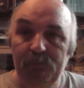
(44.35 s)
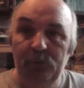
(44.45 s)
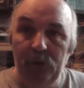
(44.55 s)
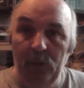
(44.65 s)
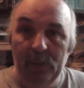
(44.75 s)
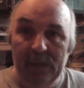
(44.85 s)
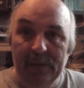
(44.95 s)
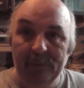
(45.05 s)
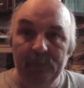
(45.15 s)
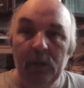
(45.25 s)
put on
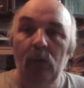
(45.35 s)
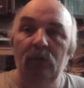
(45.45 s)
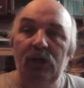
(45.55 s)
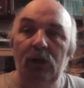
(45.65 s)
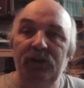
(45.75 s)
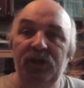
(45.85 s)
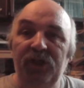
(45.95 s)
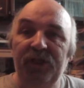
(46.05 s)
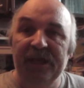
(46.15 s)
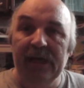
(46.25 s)
there was a lot
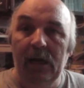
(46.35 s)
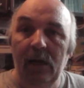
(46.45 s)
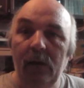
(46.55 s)
thicker